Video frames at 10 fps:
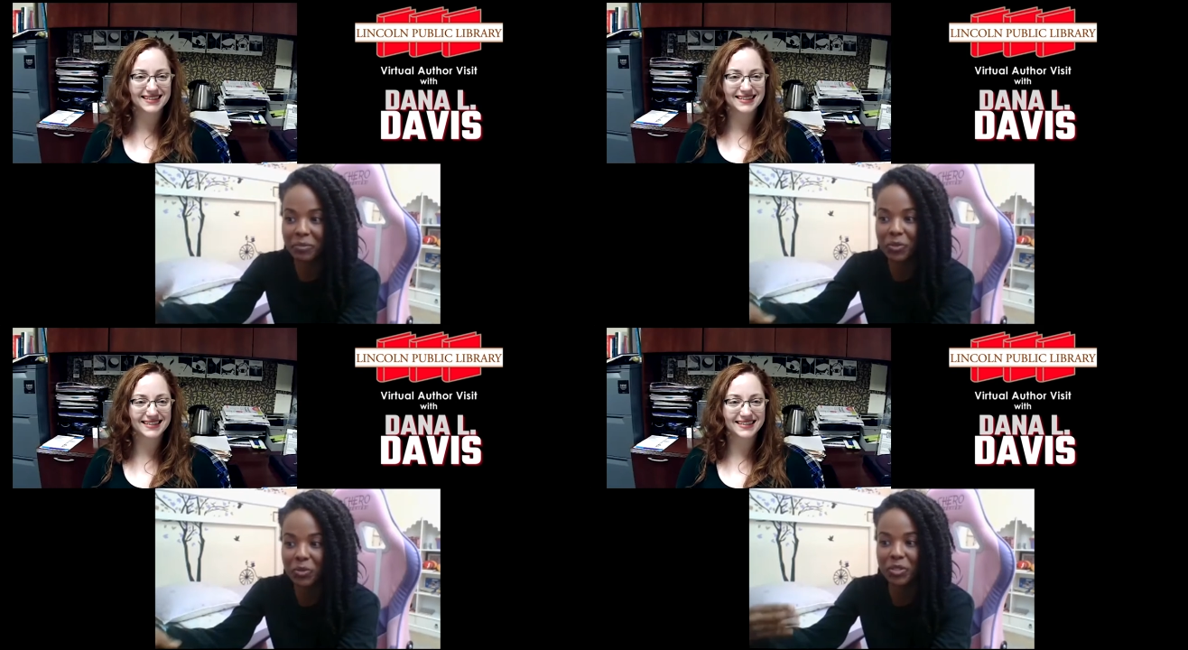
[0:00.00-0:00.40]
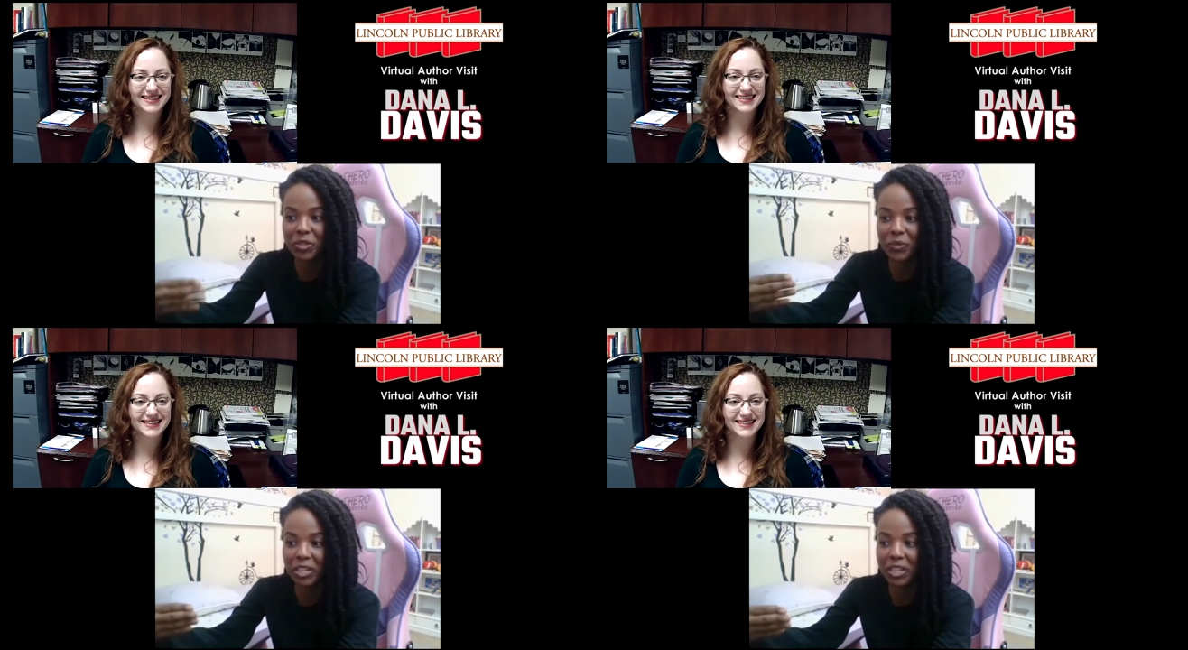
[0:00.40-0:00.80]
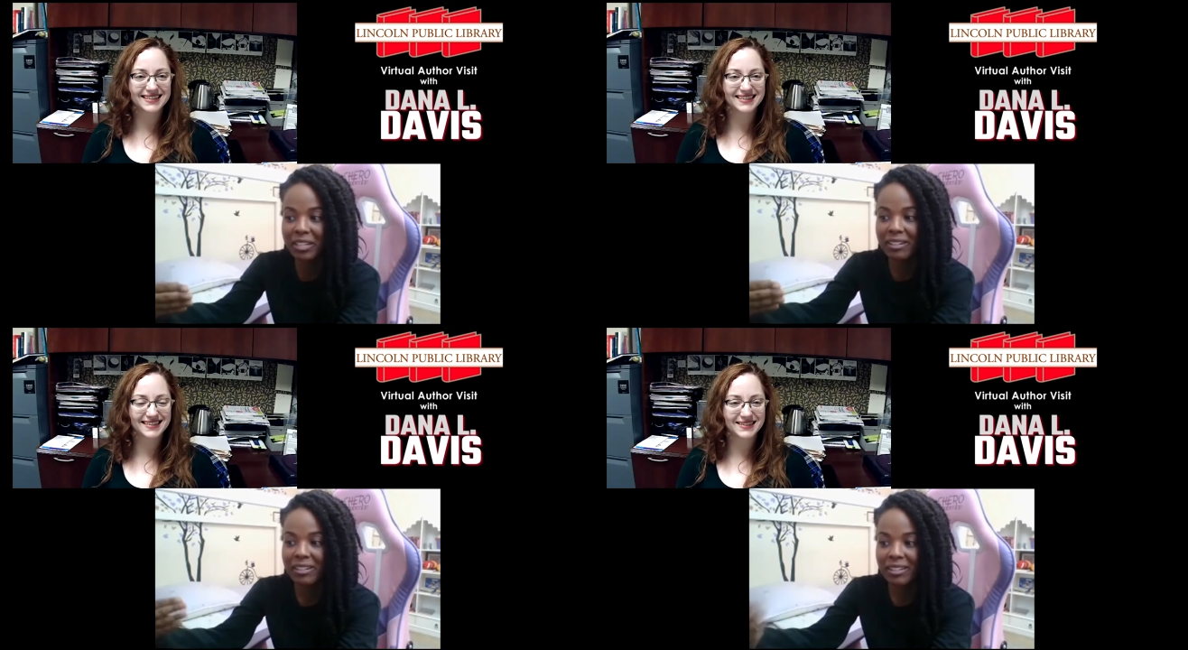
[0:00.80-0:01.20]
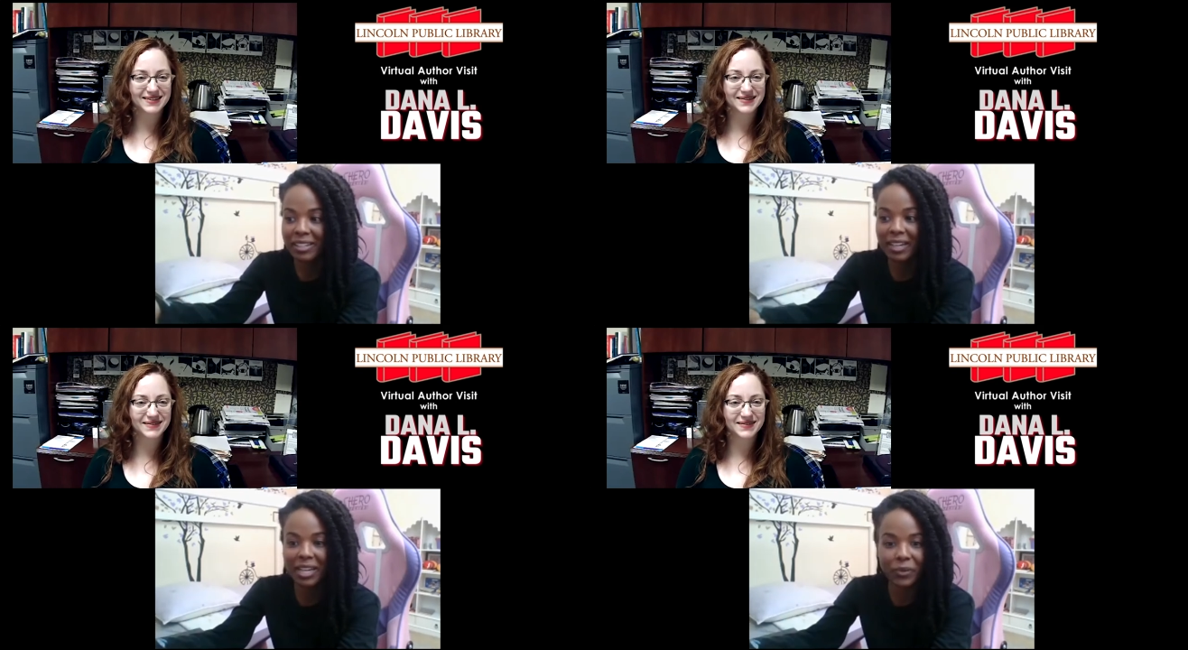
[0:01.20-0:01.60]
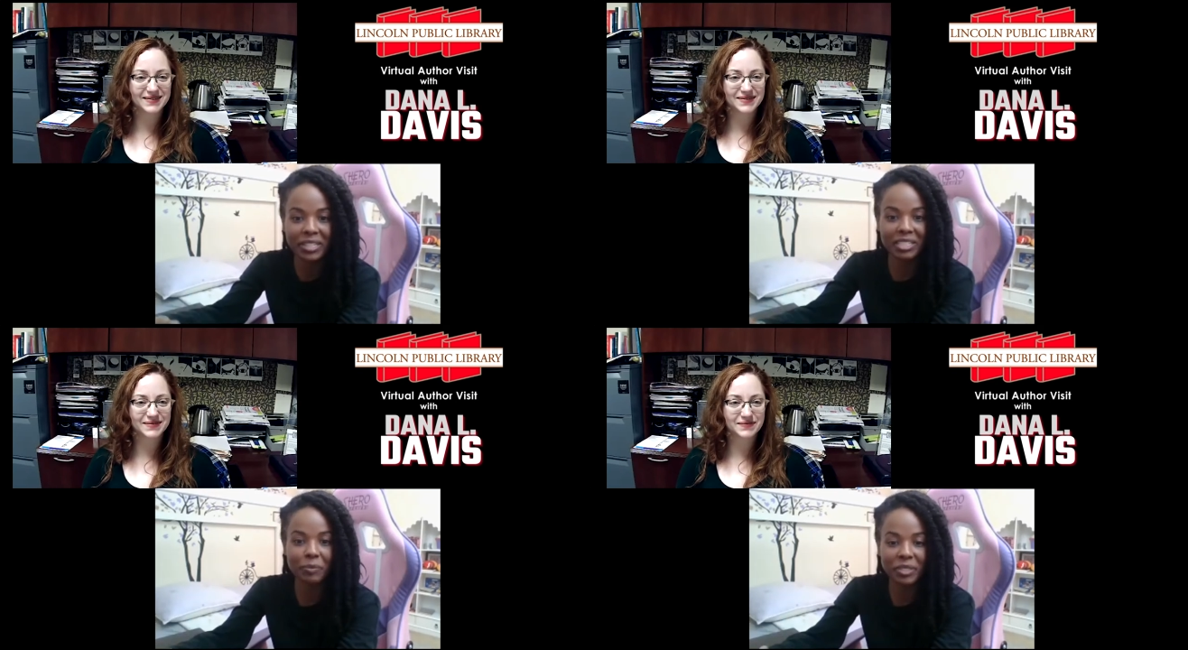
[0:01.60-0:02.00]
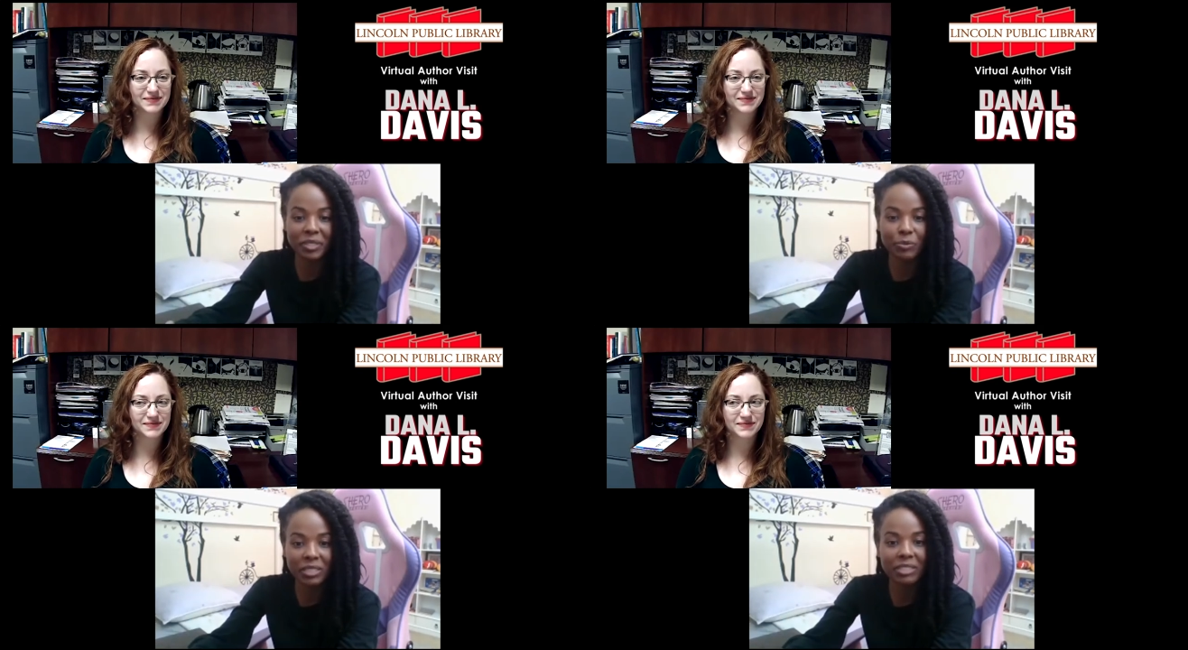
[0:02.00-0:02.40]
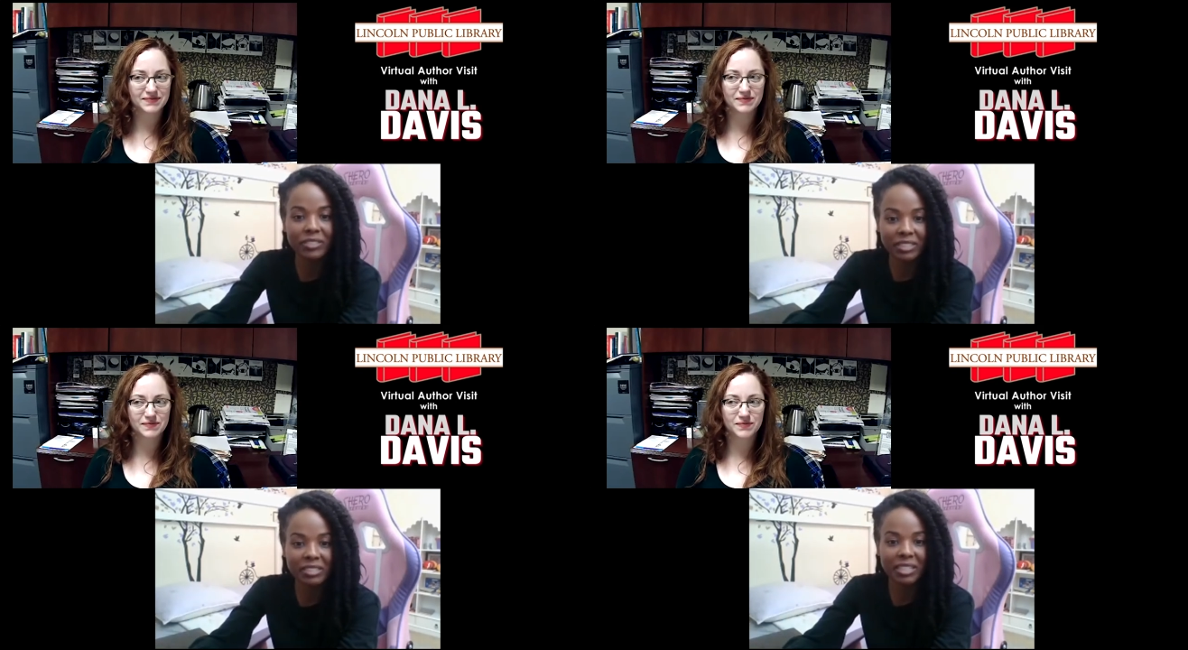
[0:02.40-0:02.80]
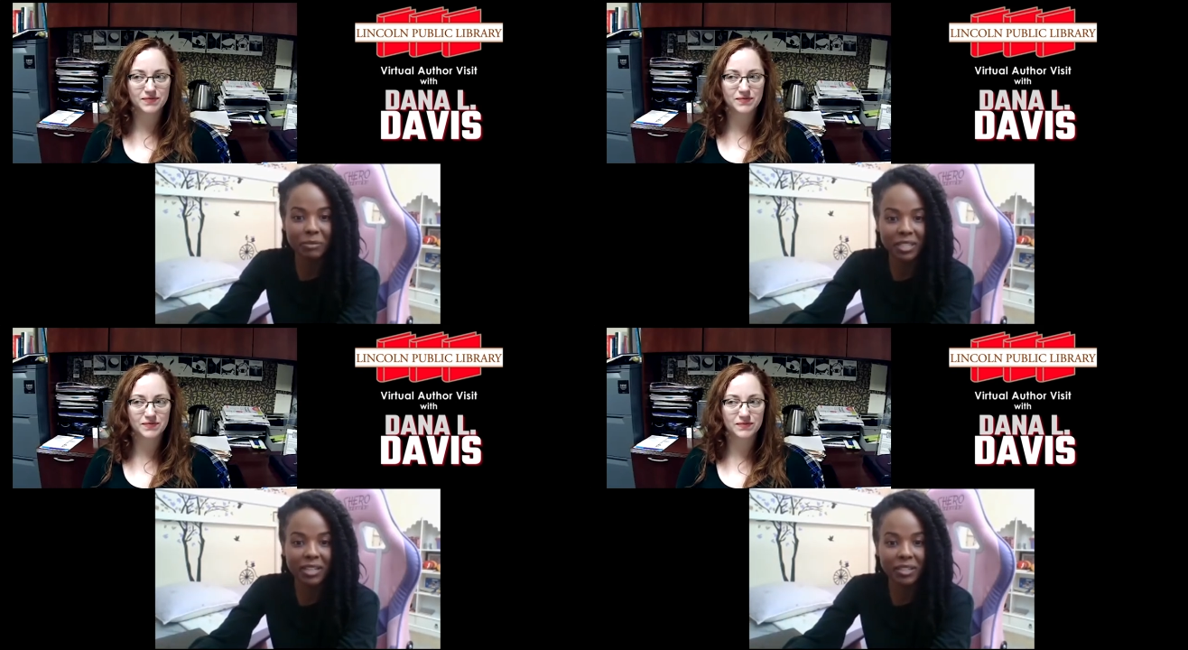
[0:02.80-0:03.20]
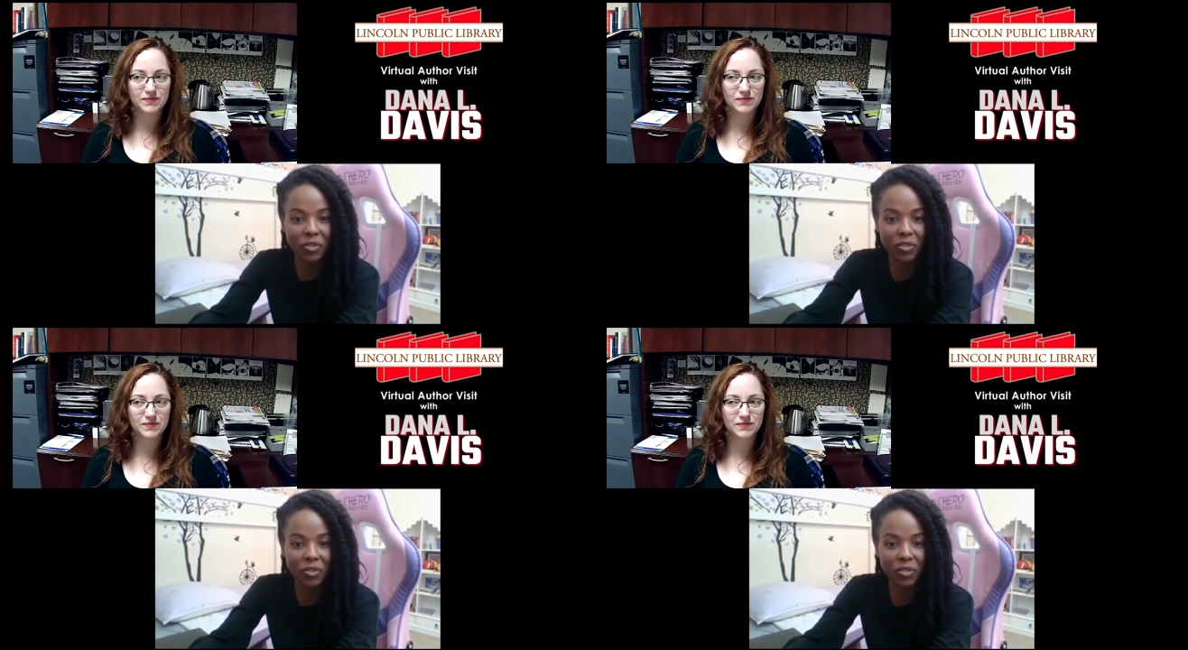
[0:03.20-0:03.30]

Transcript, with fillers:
Speaker 1: a movie where a guy wakes up and he's reliving the same day